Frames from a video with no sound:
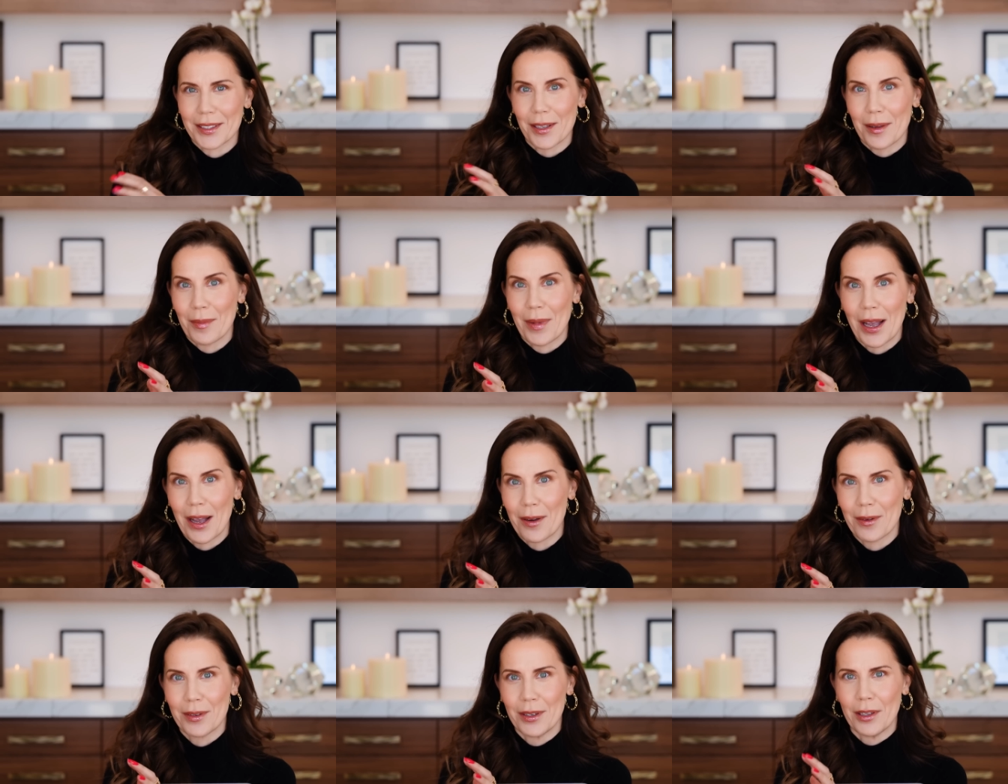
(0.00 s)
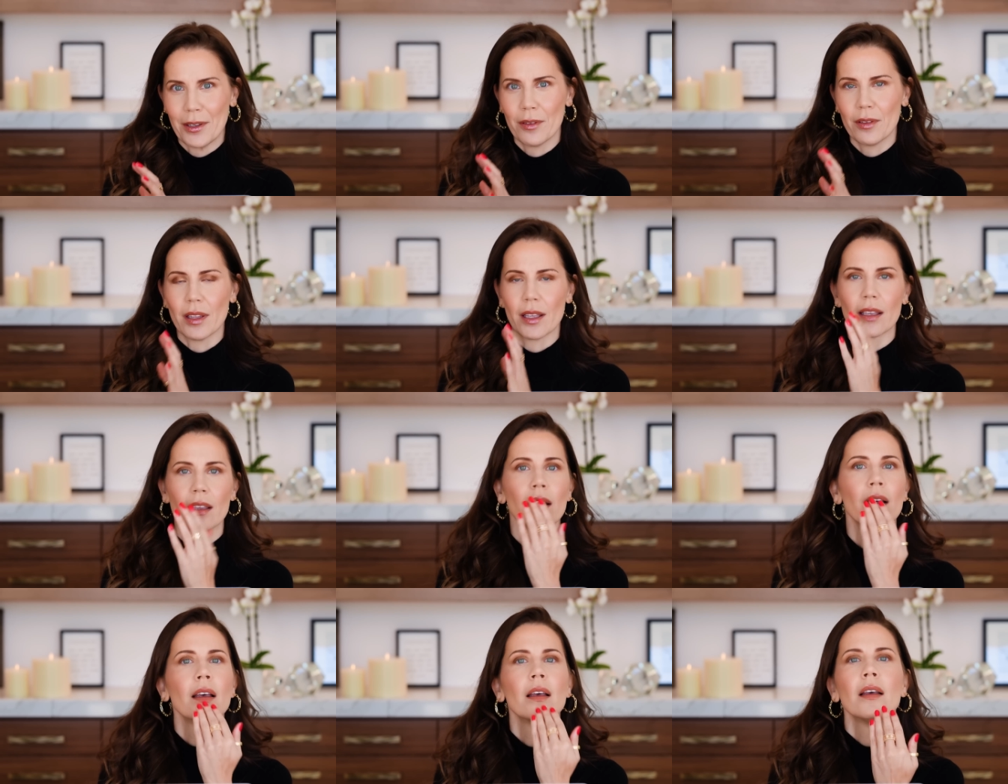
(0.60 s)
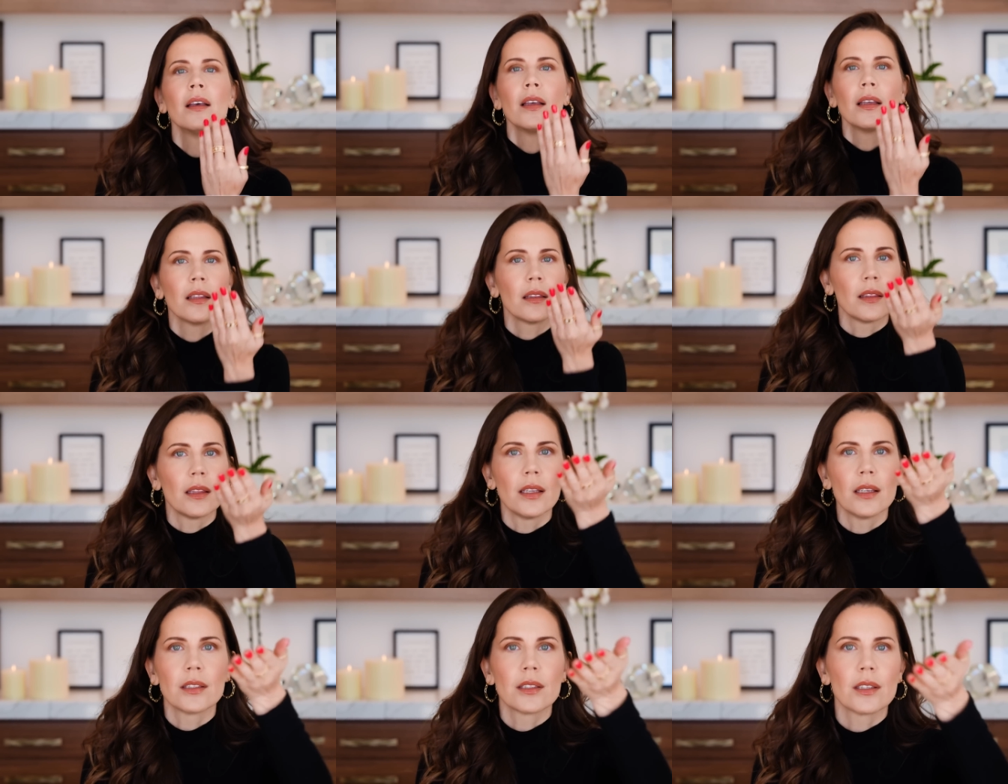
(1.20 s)
somehow knew like,
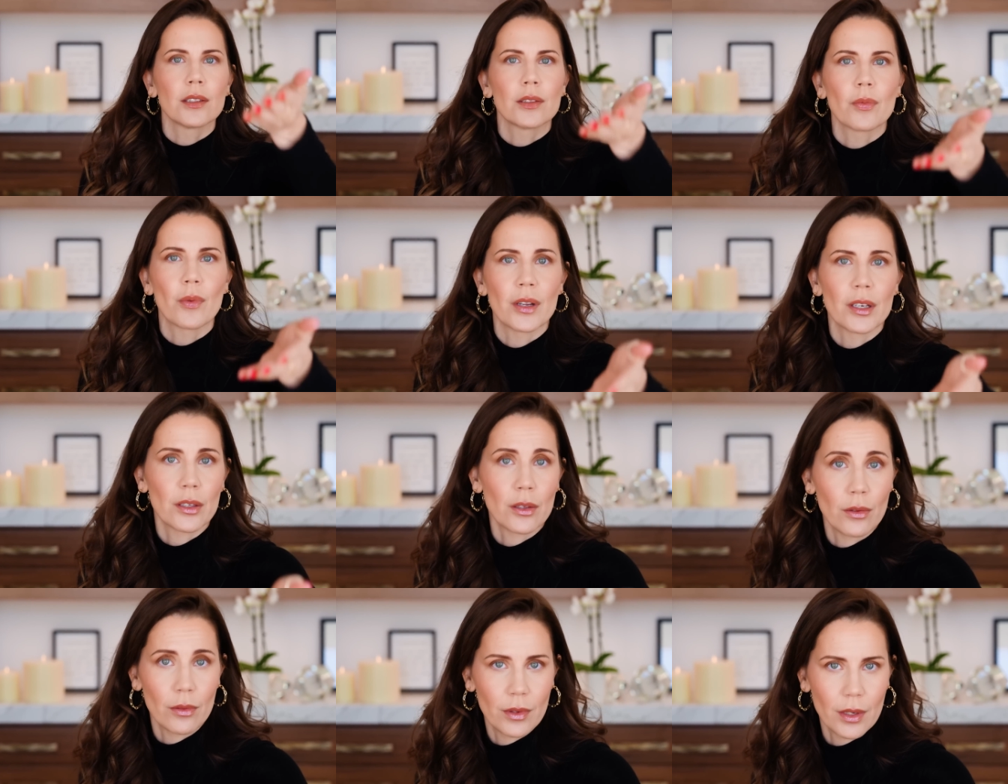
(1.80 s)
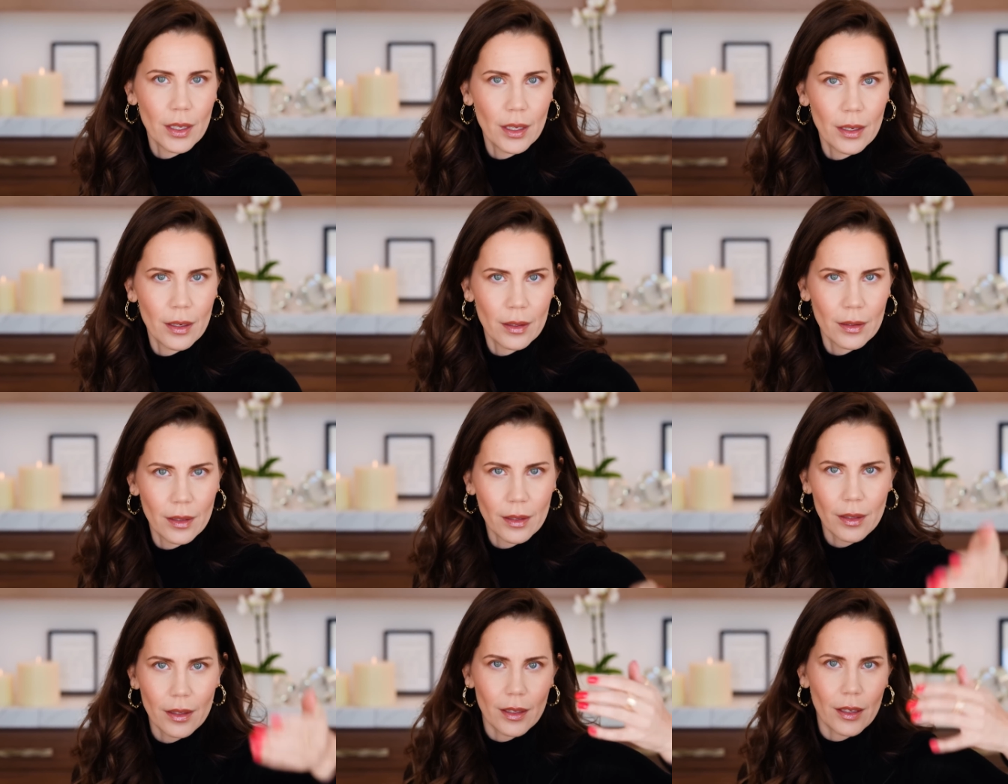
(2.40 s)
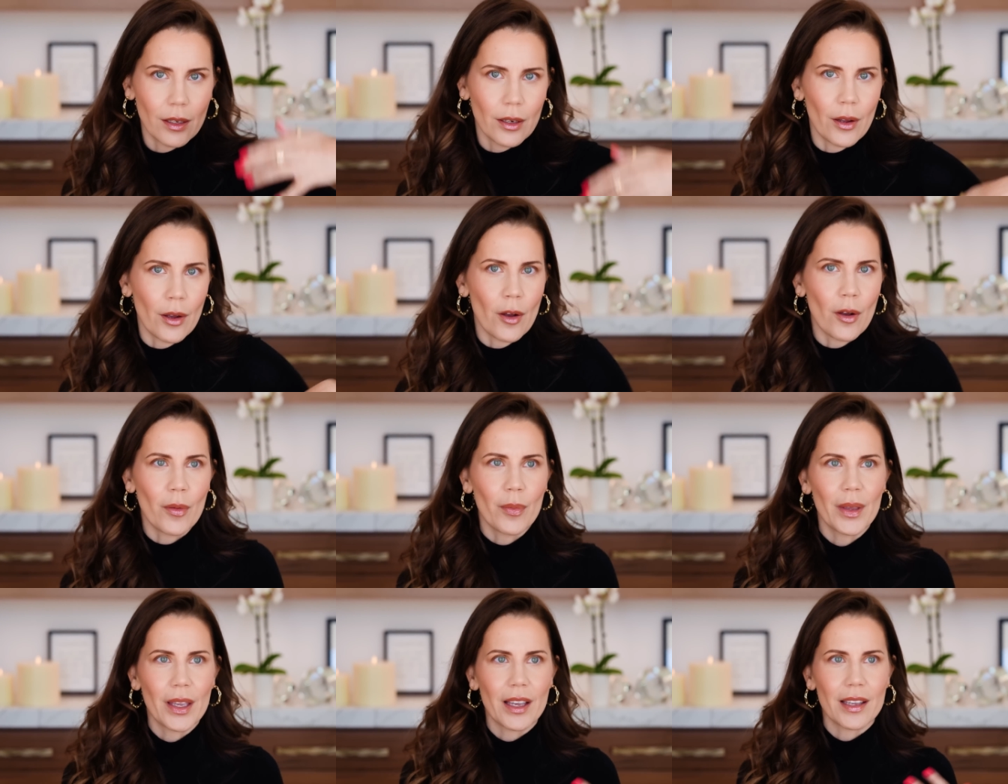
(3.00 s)
this is what you need, you
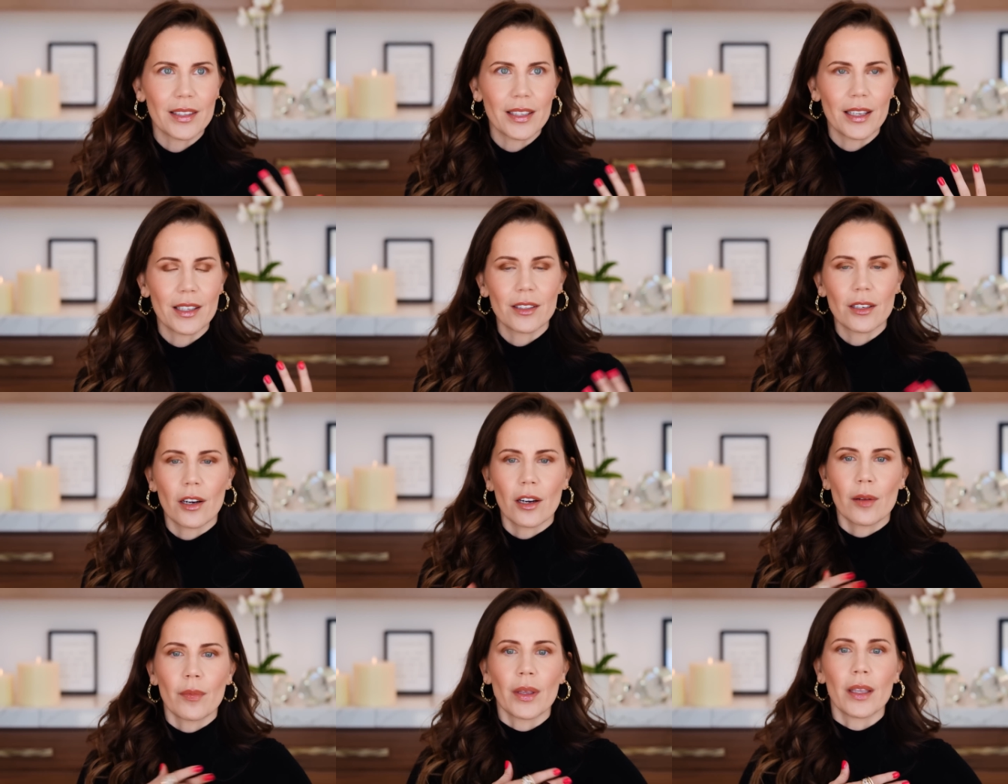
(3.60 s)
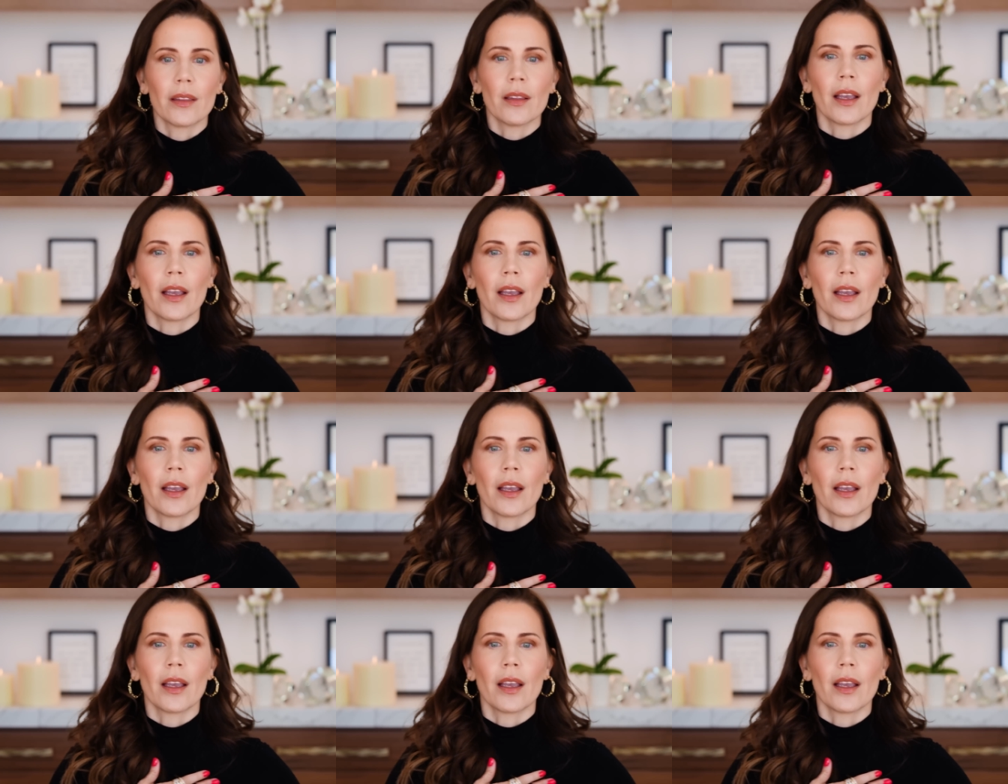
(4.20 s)
know? Because I started being